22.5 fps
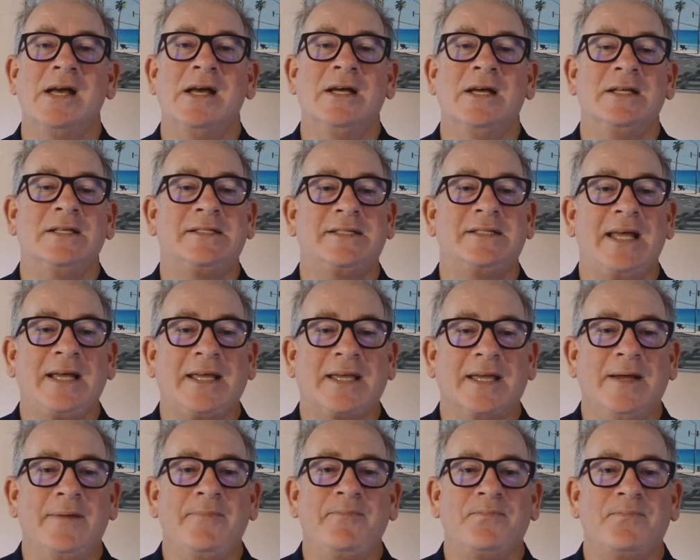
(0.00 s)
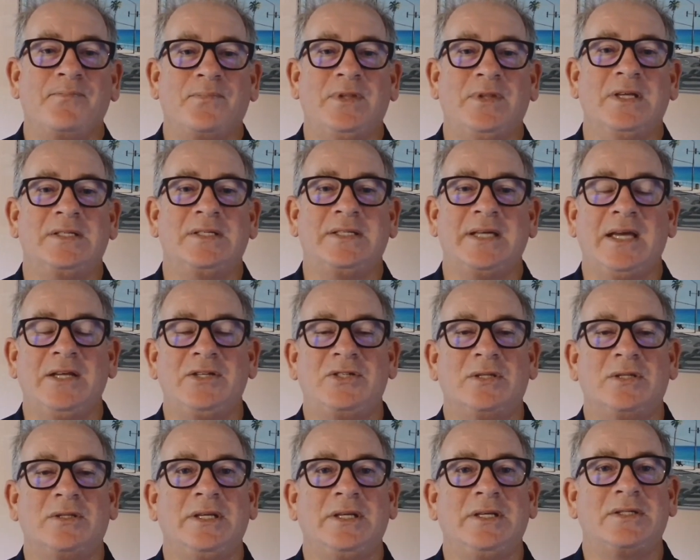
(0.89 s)
Second, this
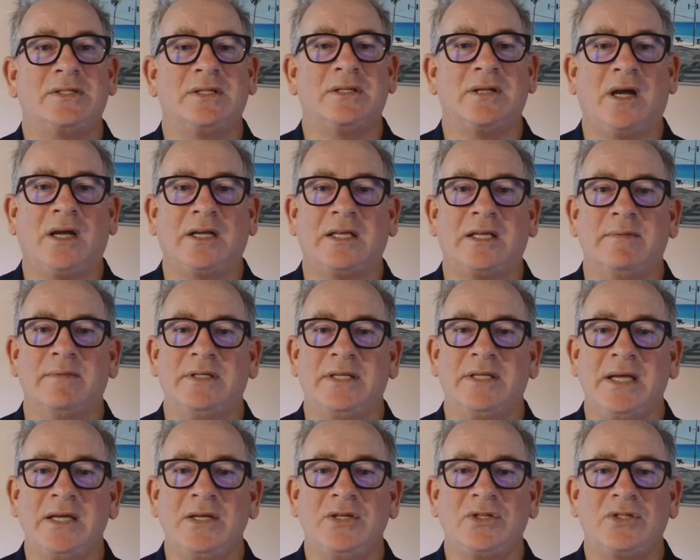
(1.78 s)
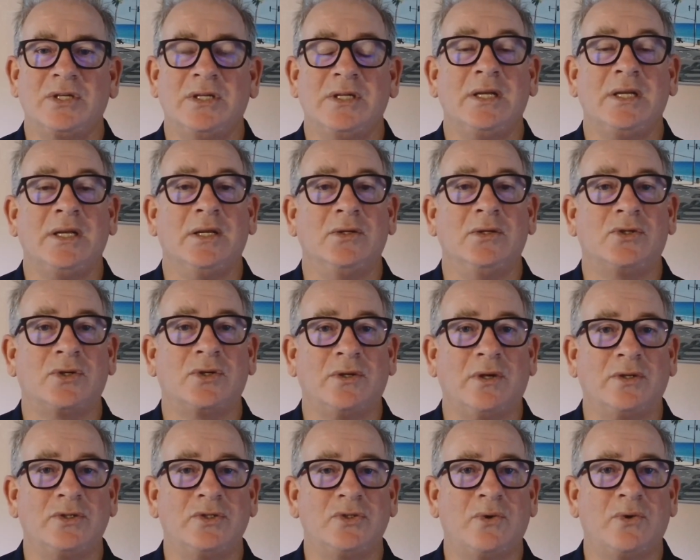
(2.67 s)
agent links to documentation
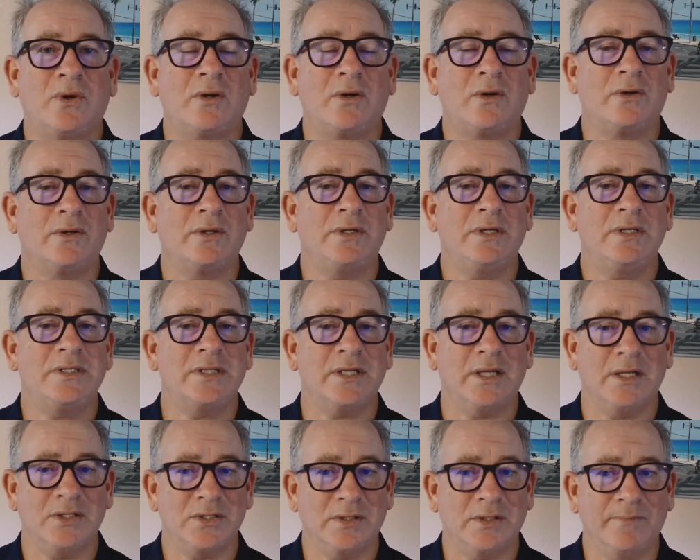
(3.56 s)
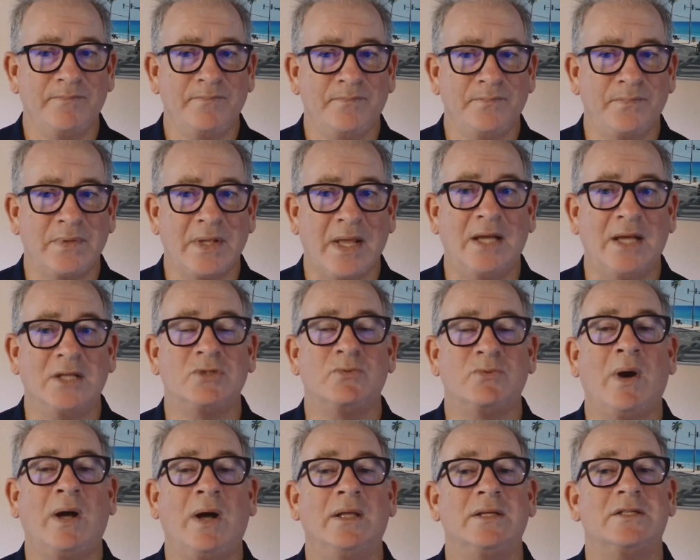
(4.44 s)
internal to our organization, as
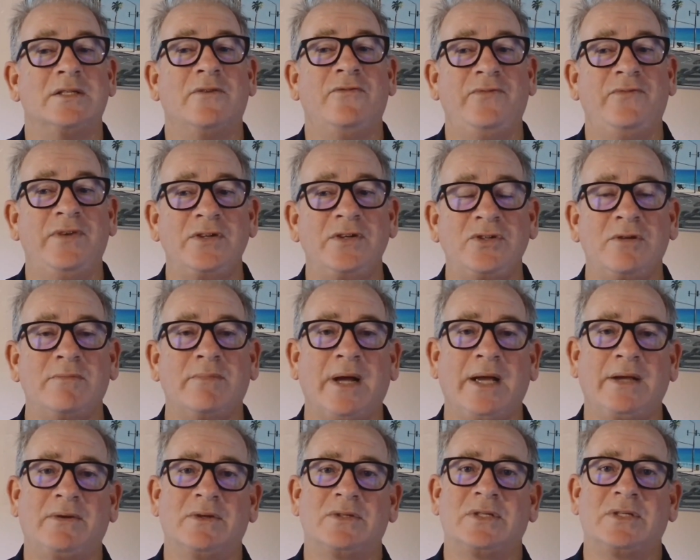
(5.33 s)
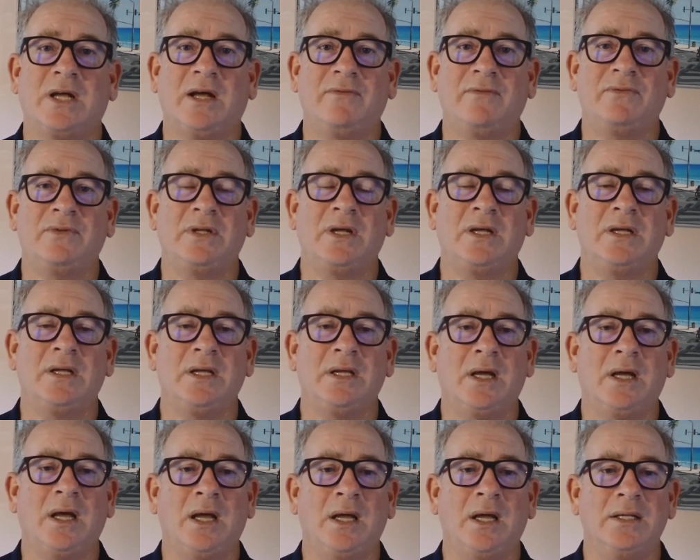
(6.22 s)
well as official Microsoft
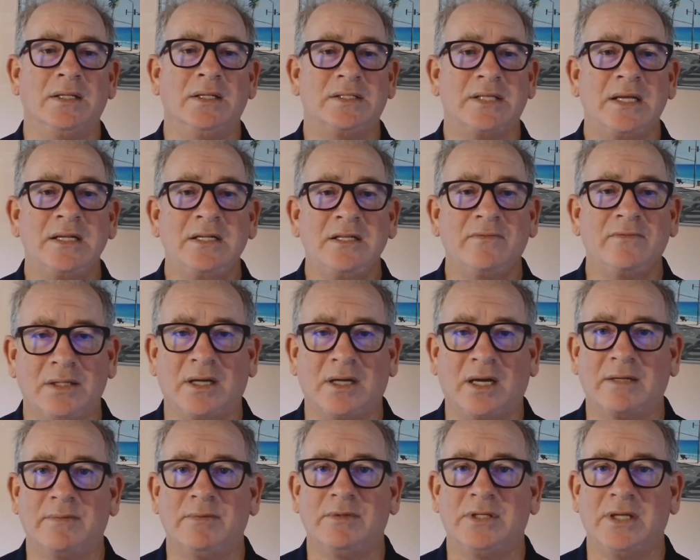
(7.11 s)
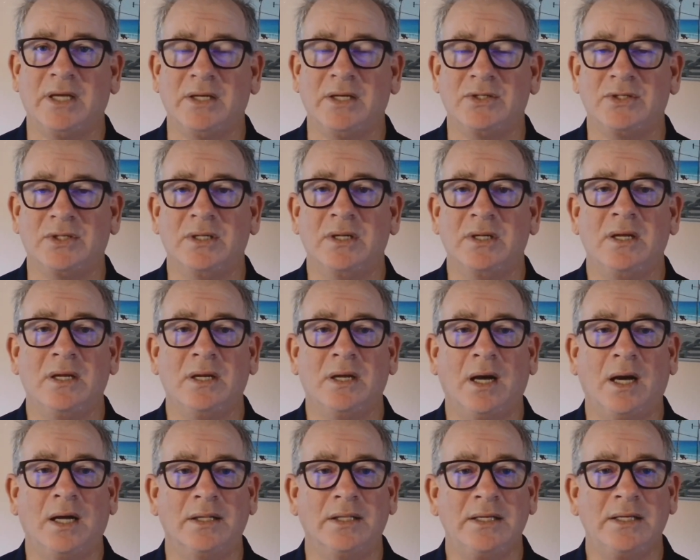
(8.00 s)
incentive documentation
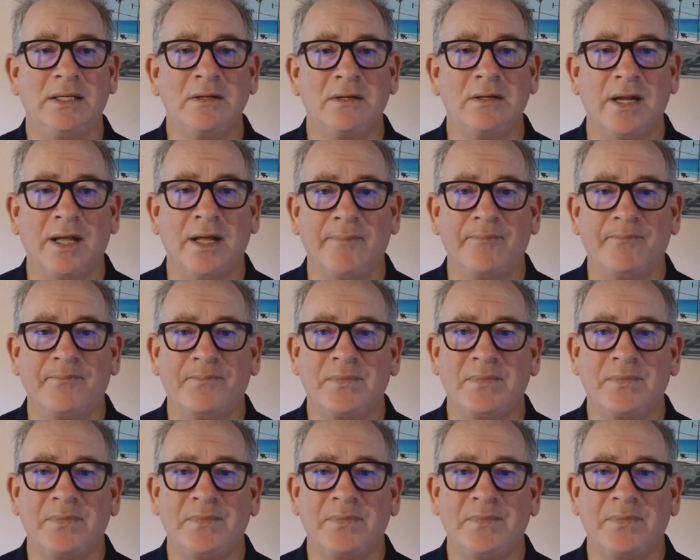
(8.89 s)
on the internet.